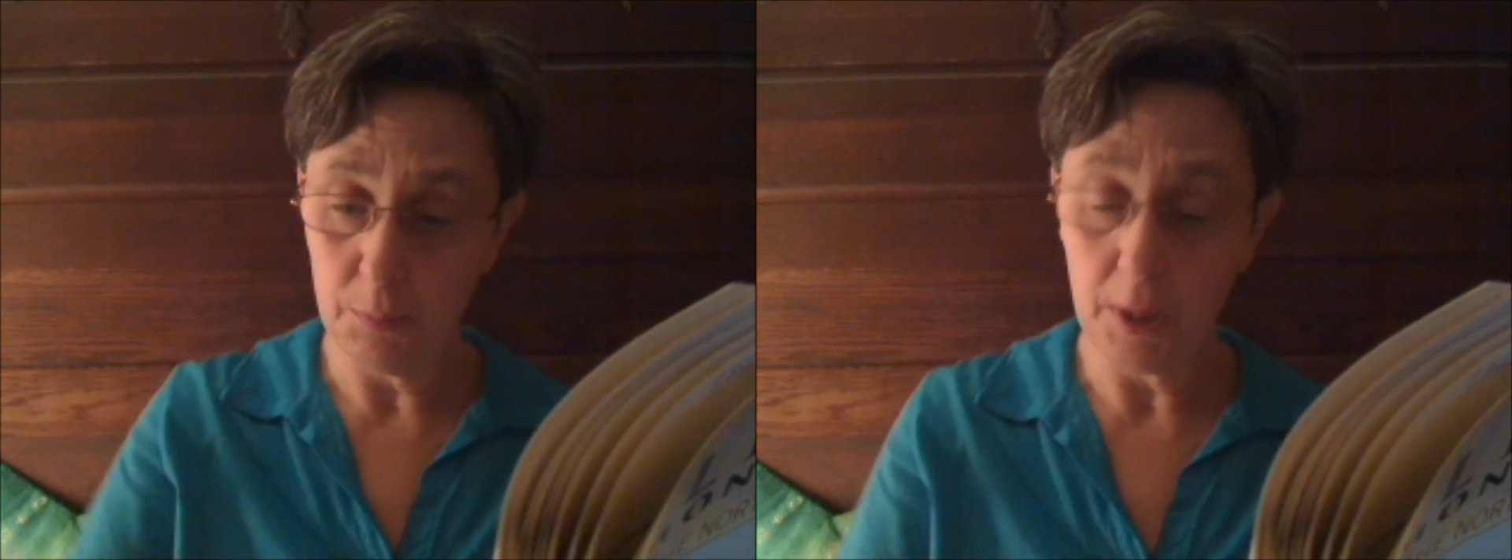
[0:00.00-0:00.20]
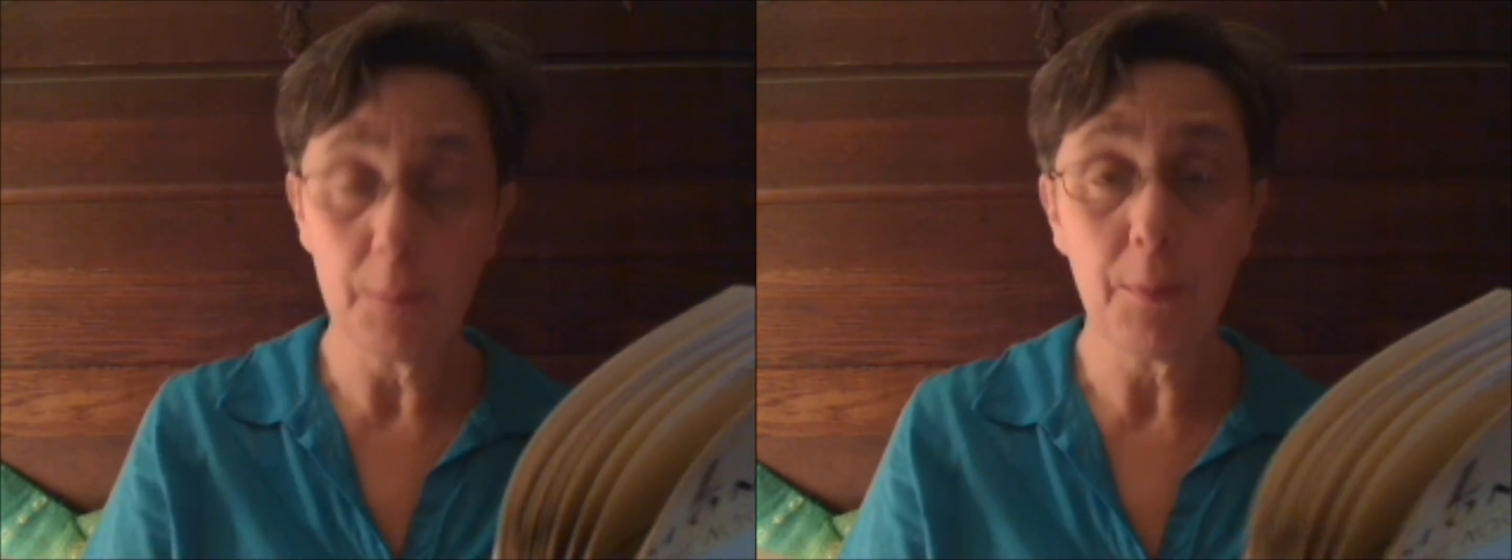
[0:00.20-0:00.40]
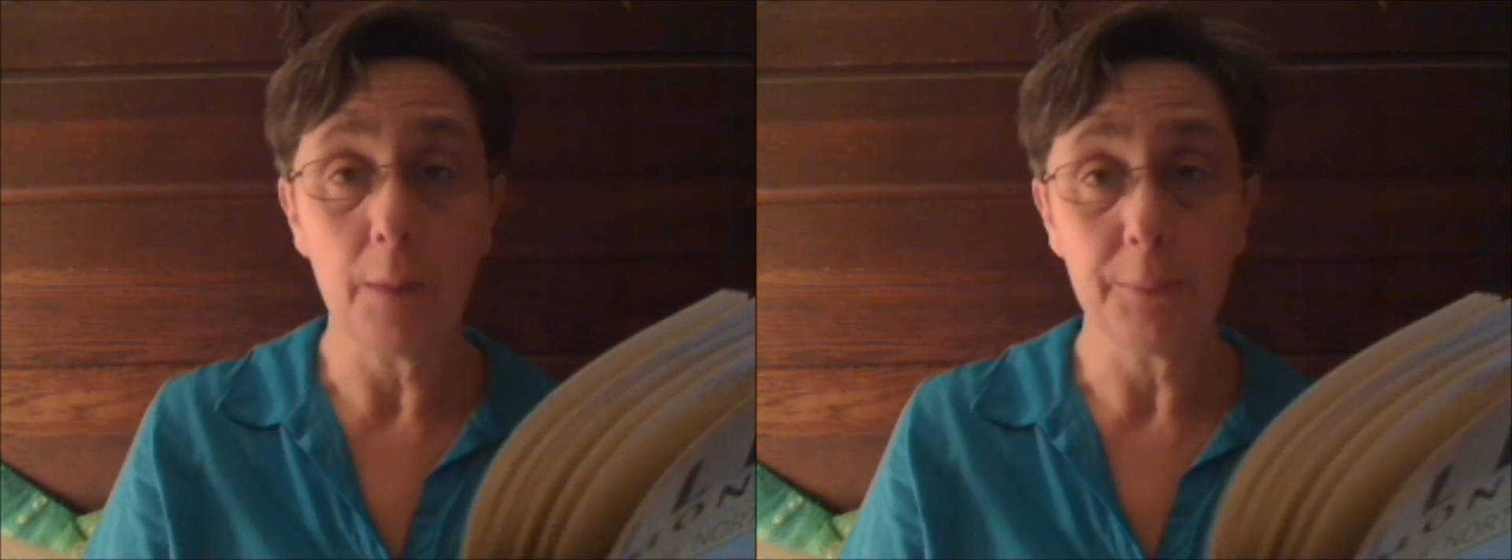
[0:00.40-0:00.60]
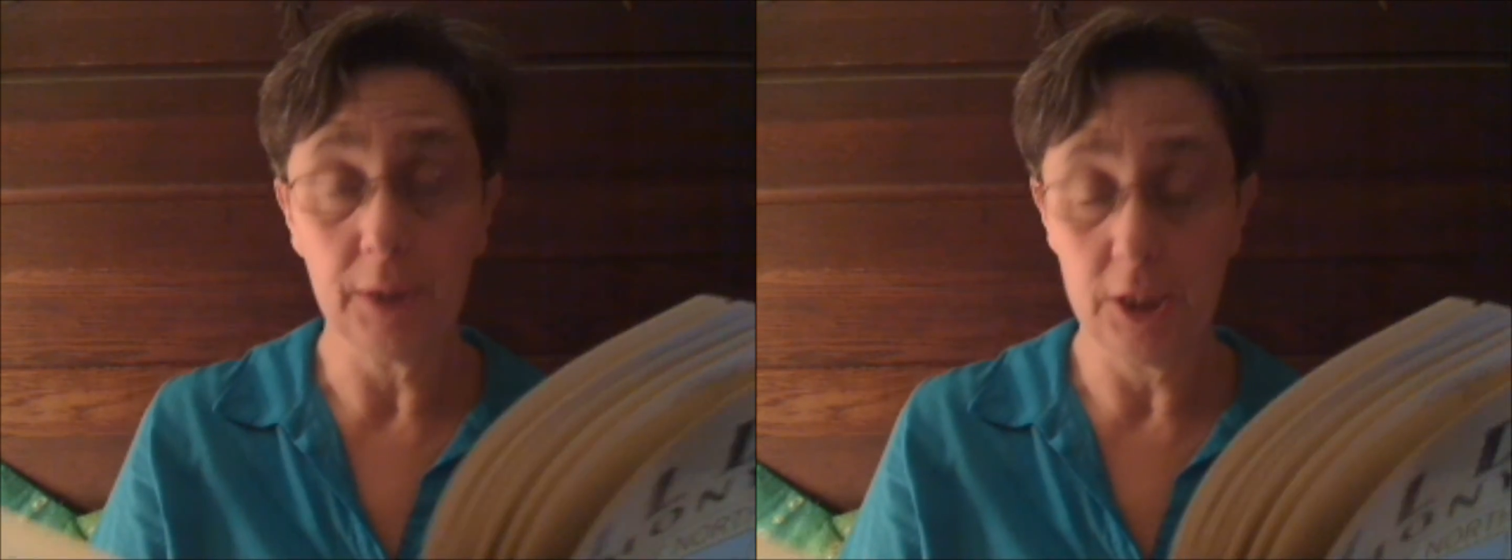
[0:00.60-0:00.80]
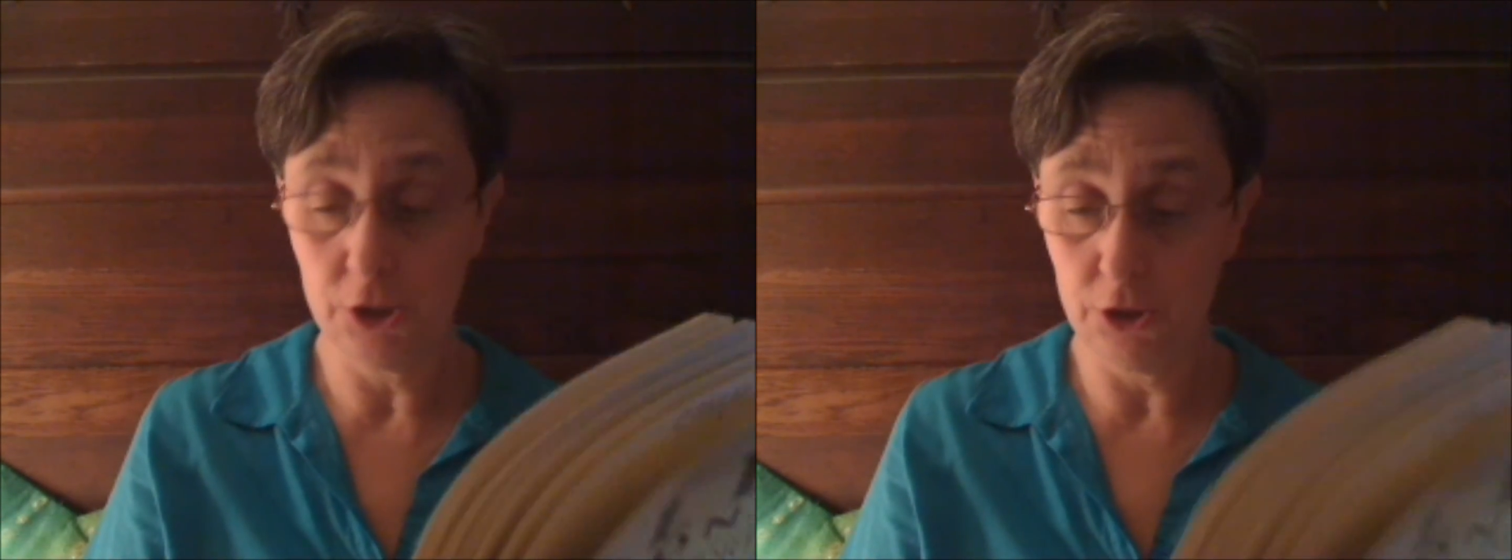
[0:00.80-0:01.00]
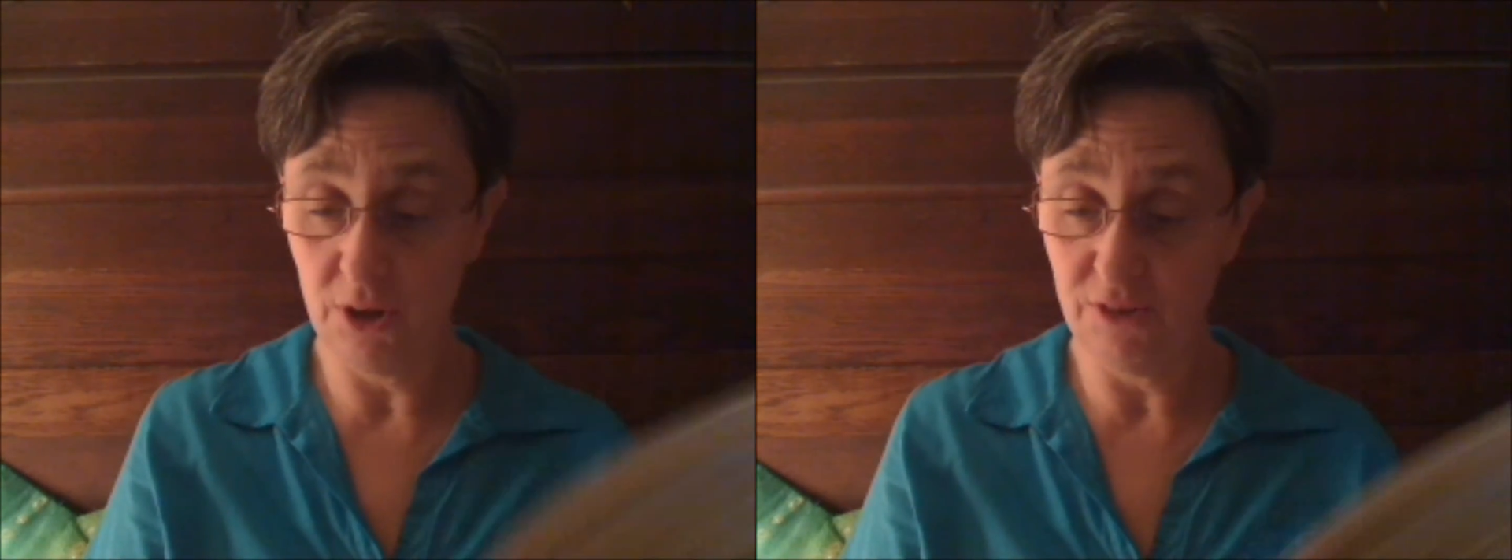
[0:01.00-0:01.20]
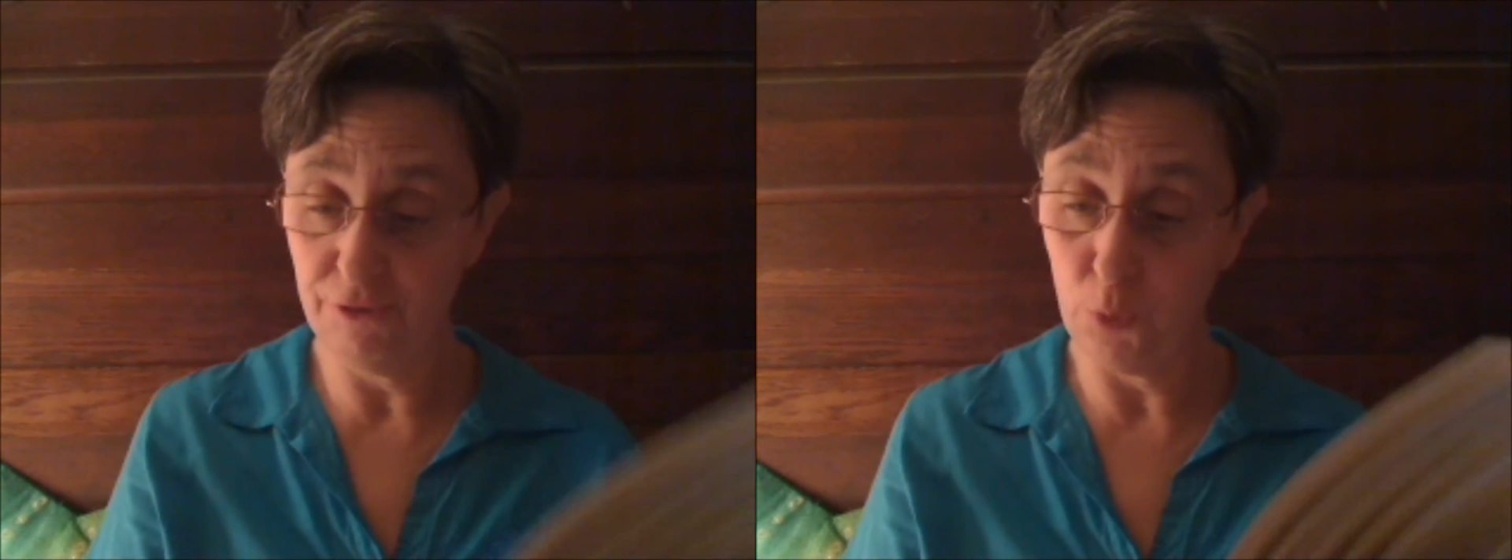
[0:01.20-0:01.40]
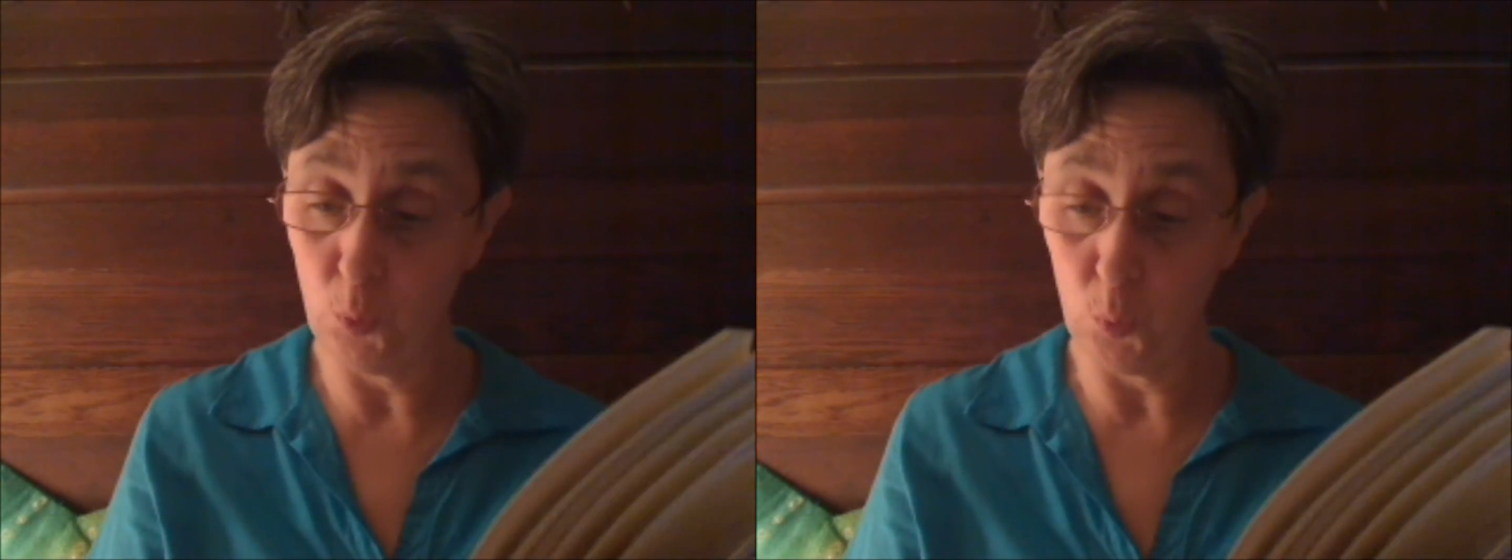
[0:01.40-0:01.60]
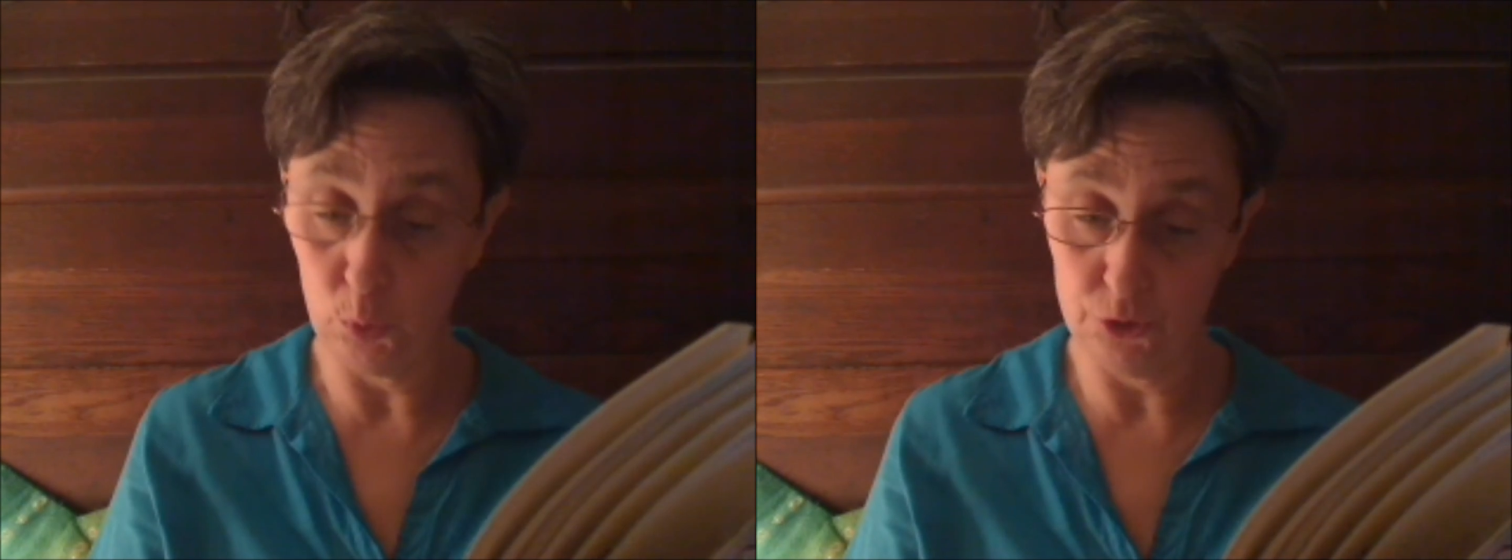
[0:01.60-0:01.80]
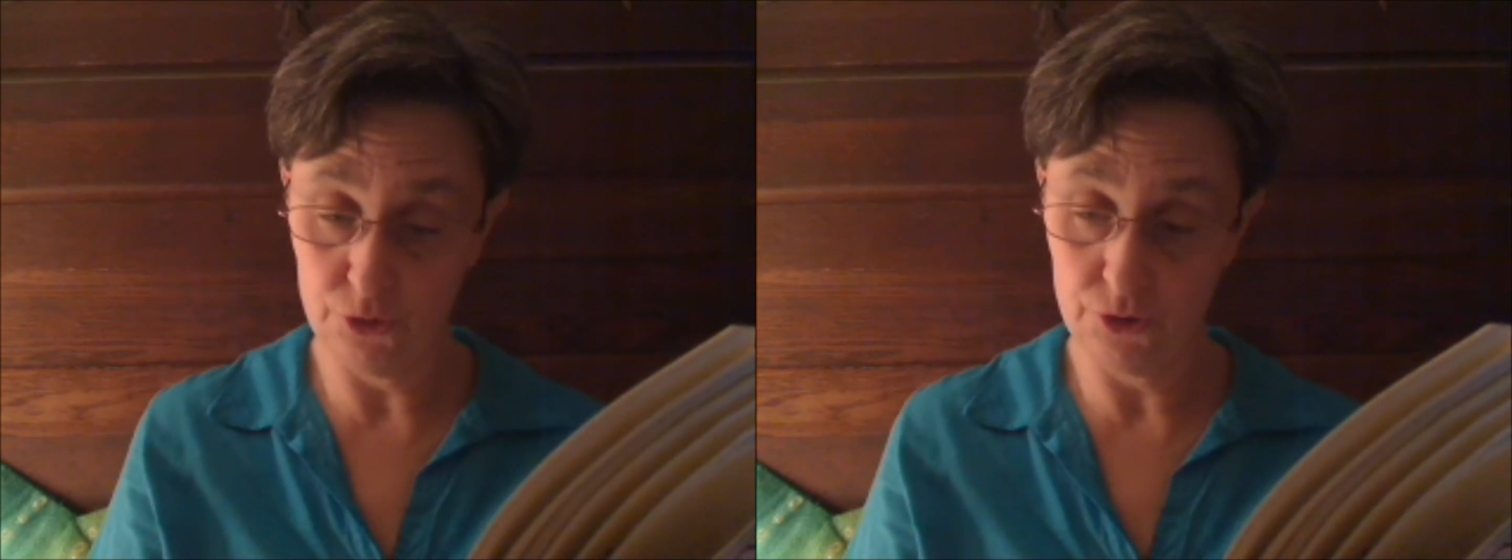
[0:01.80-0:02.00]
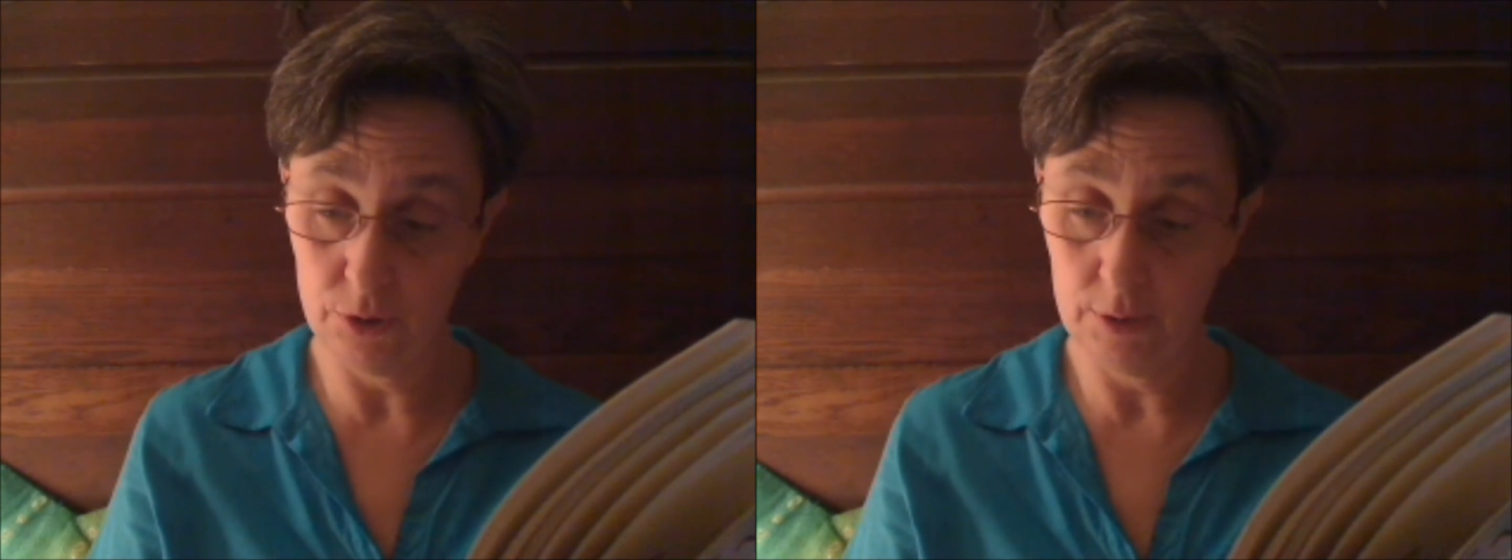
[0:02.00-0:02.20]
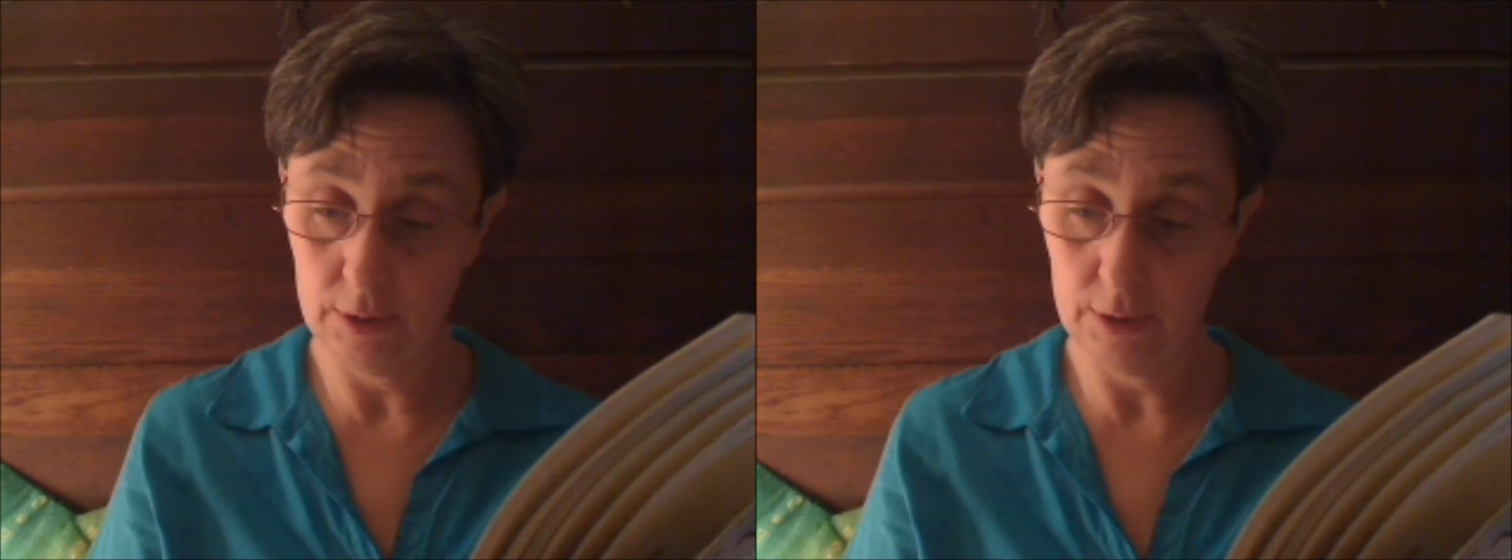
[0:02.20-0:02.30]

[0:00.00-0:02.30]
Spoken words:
by a population of voles.